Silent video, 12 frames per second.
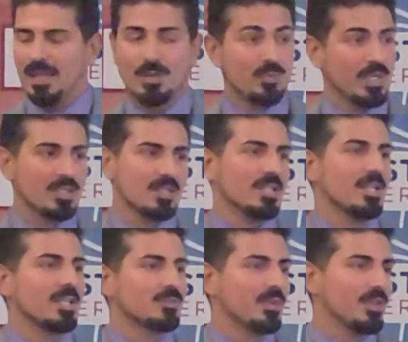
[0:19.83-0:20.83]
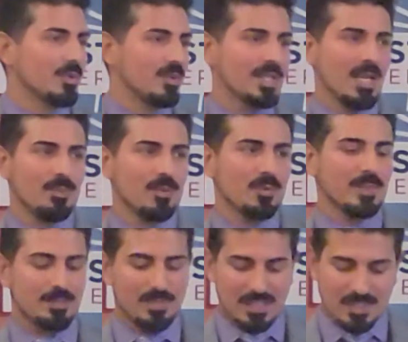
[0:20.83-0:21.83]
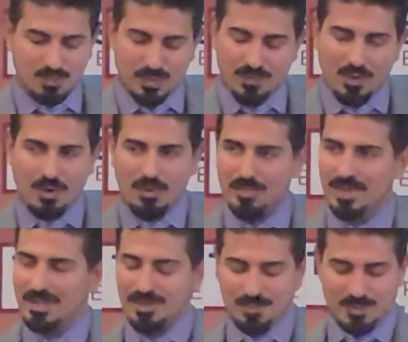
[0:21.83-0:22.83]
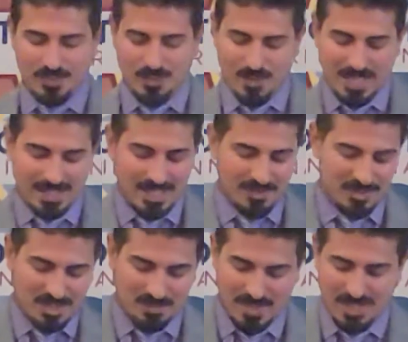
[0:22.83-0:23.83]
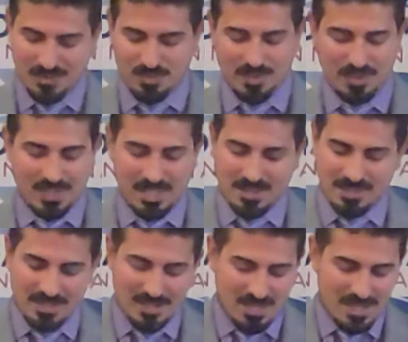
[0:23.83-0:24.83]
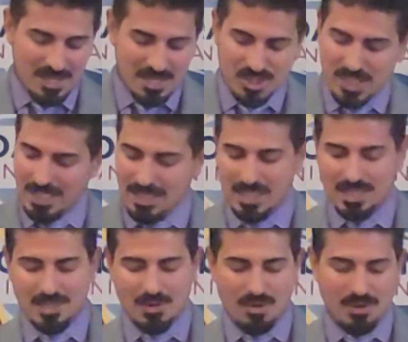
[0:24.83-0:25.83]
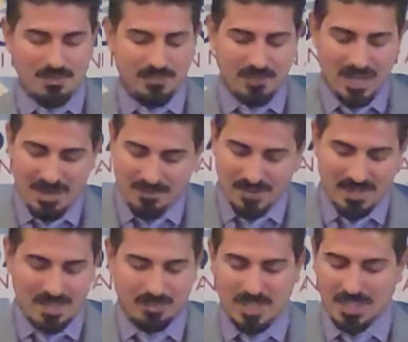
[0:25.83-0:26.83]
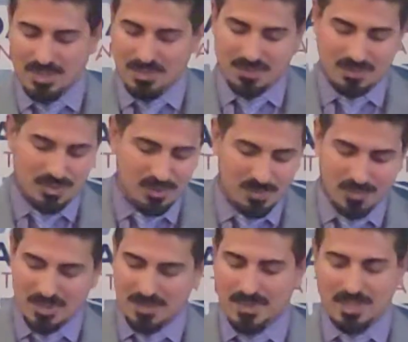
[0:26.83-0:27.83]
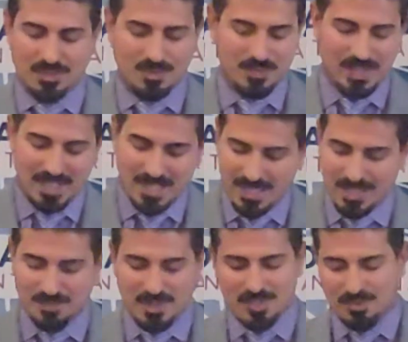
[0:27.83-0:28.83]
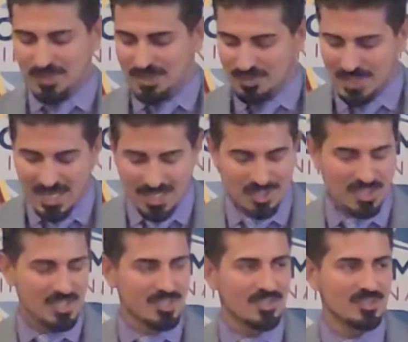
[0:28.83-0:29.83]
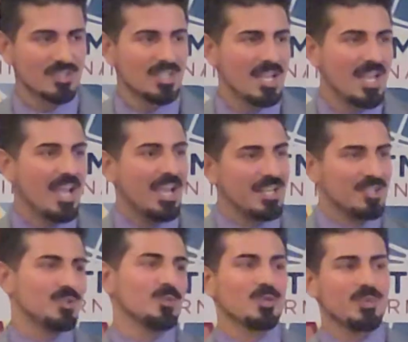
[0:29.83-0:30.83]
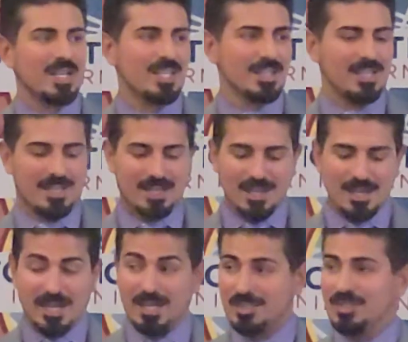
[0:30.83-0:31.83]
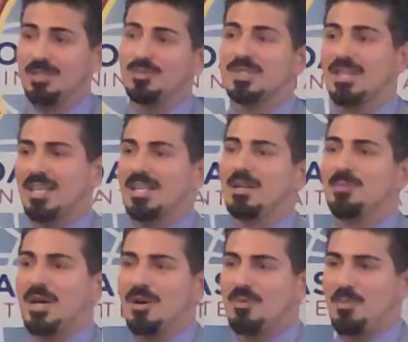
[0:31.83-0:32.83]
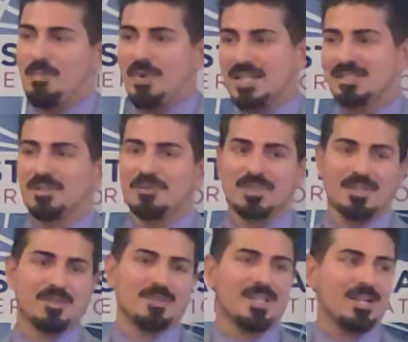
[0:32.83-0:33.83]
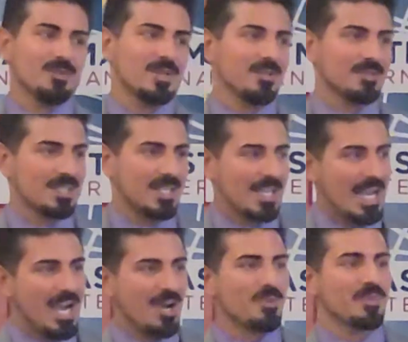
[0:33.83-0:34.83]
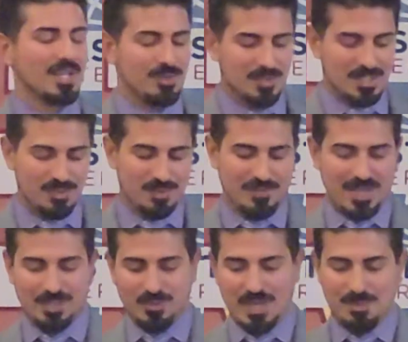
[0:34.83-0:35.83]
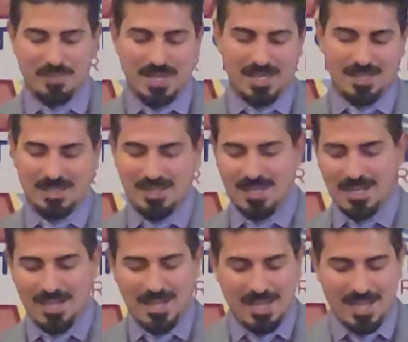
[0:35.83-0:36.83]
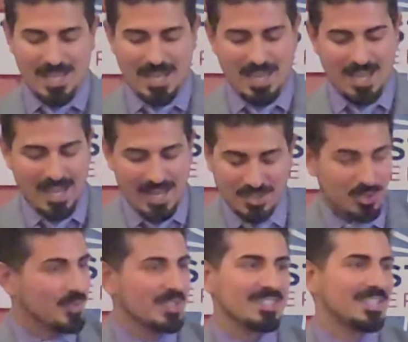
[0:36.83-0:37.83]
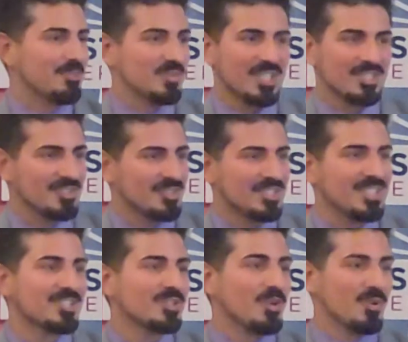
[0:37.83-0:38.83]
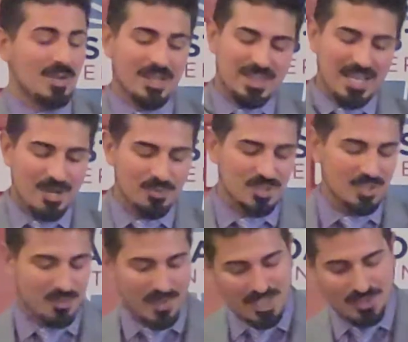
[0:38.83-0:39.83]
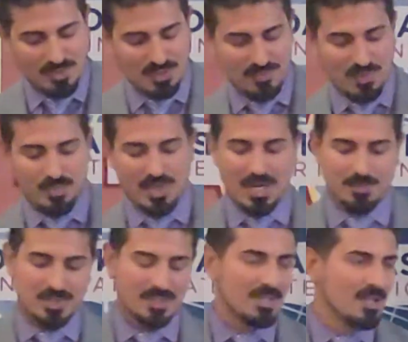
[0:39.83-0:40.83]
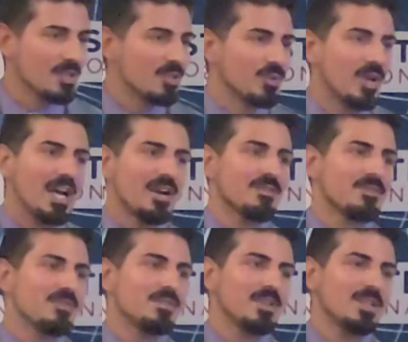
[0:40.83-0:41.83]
and we could connect with you in that moment, because we've all been there, we're right down the speech, we're looking, checking off everything, make sure it's humorous, make sure we engage, make sure we use hand gestures. And as you were writing that, I actually was thinking about myself the other day when I was like, how am I going to evaluate Ben and doing the same gestures? So that was a great use of the prop. You have